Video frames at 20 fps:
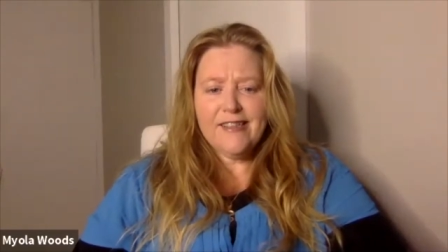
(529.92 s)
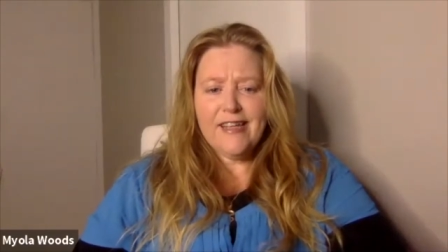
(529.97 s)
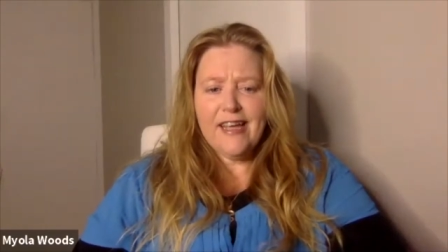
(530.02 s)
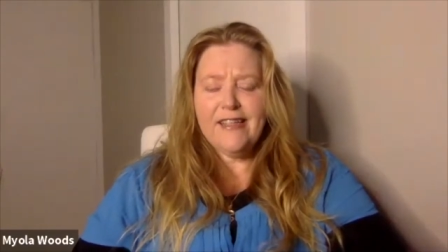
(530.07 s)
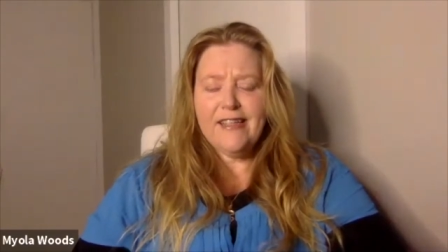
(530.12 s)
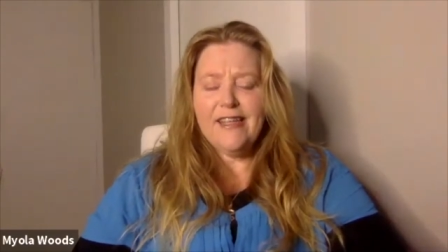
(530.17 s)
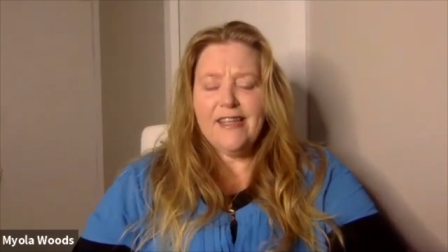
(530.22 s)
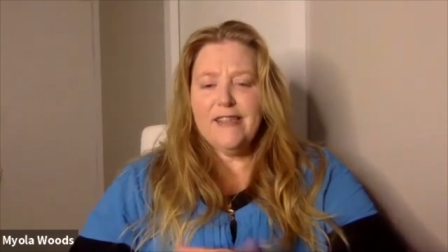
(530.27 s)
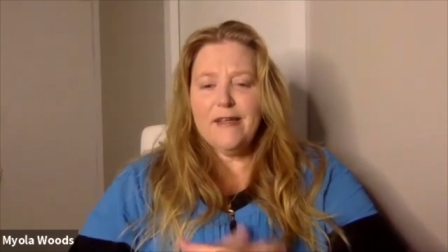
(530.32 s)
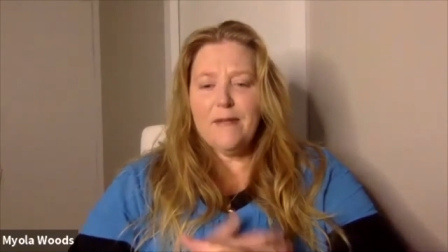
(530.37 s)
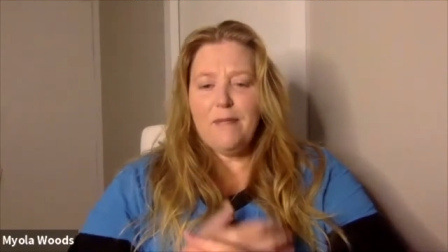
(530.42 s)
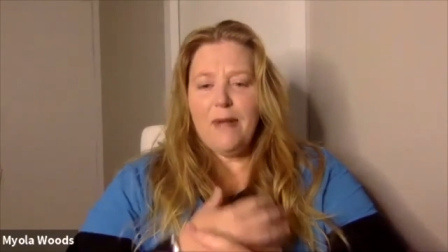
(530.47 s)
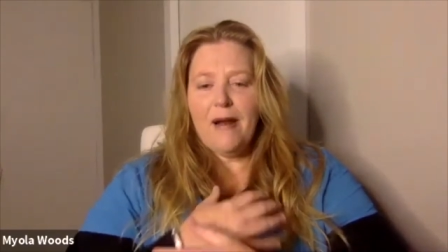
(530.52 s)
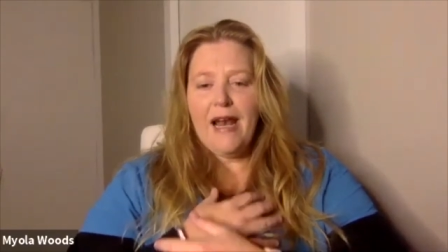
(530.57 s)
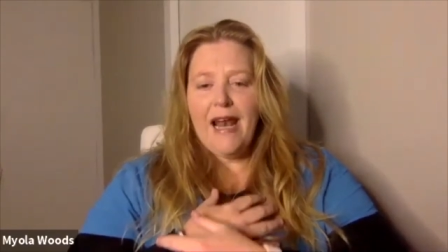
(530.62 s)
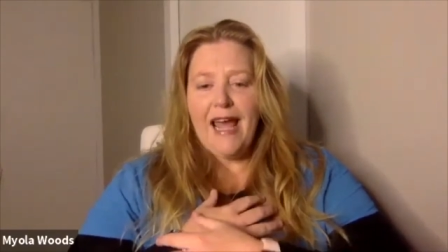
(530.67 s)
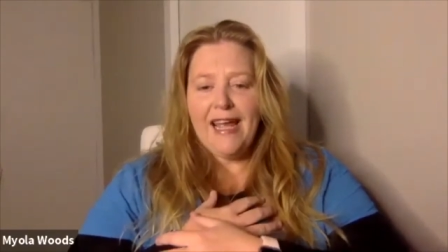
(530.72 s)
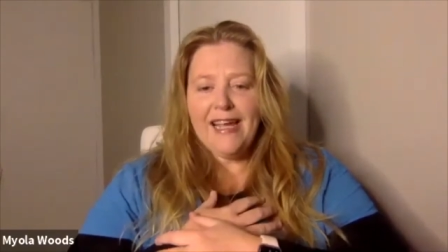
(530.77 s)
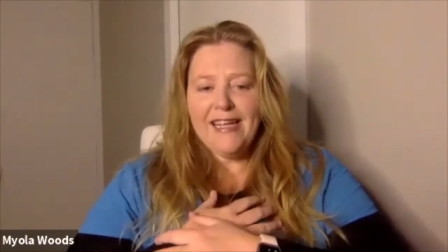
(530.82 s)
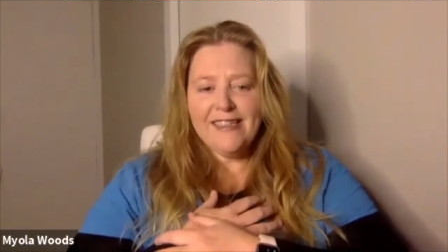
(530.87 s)
and there's a
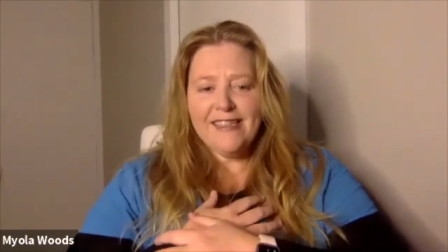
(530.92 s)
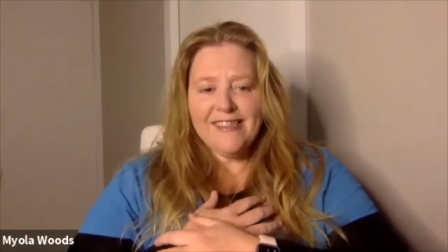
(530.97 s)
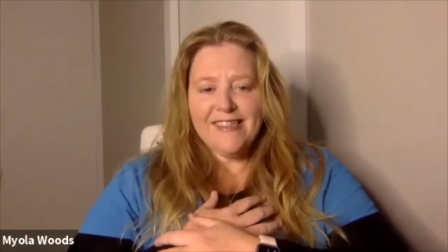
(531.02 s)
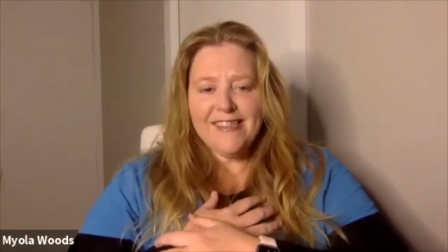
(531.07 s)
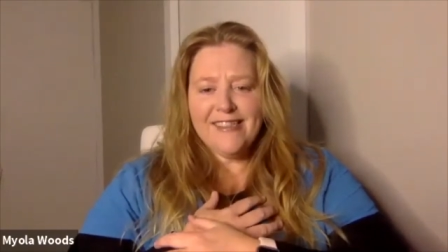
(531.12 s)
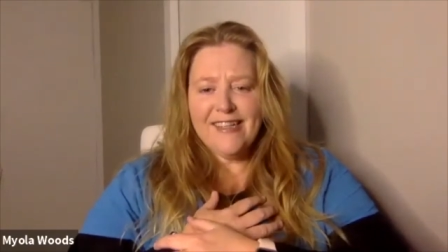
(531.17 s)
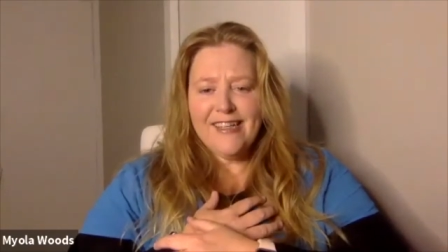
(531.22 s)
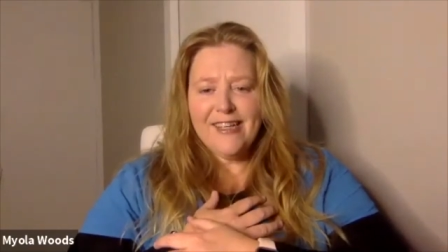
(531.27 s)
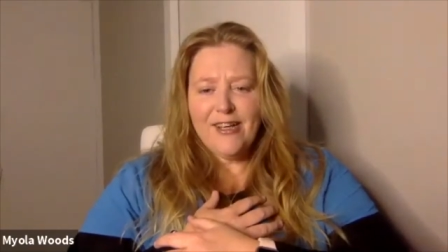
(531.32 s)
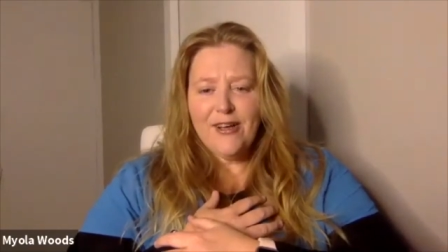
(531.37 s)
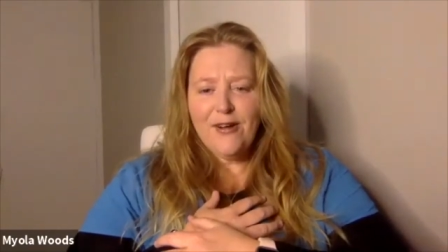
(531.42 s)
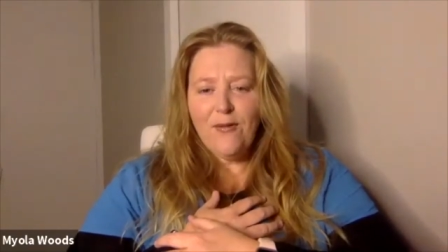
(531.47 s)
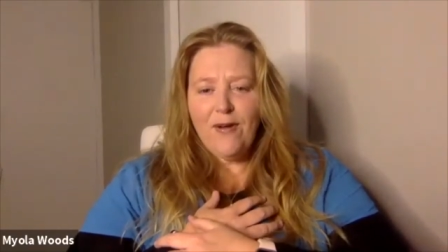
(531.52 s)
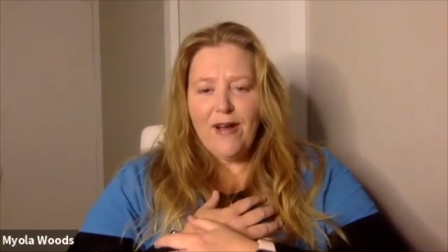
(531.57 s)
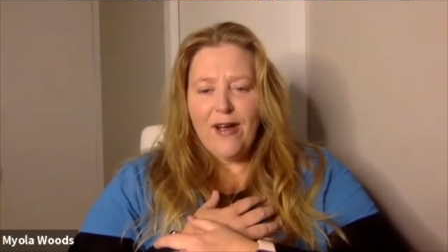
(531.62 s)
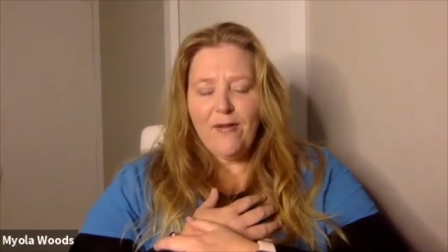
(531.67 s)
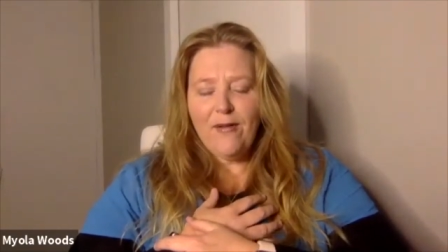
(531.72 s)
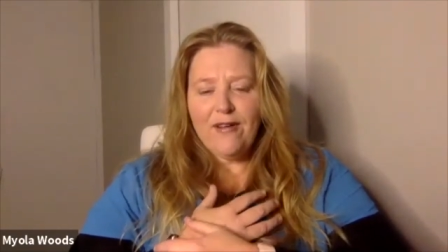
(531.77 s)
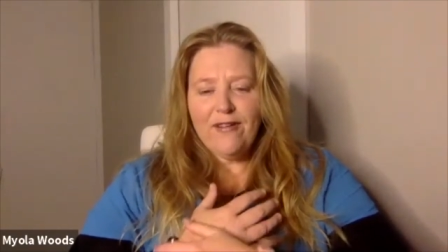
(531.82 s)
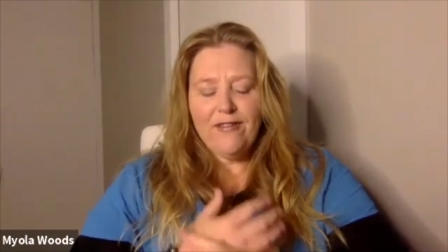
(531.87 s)
place
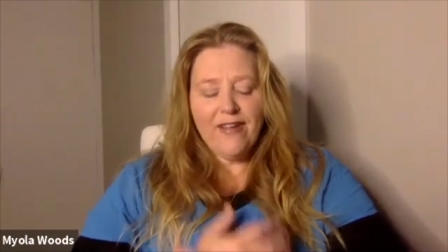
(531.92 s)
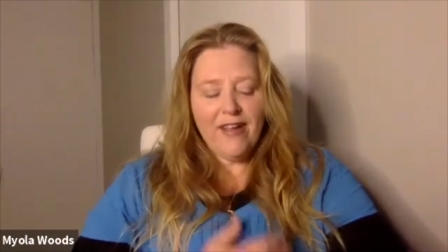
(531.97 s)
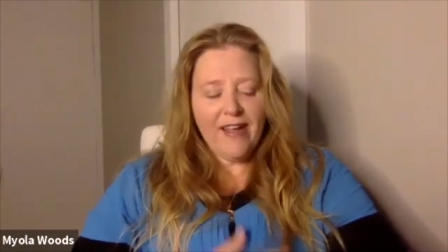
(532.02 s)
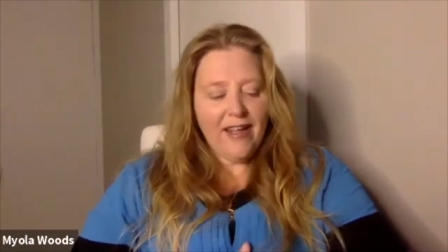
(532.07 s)
where we've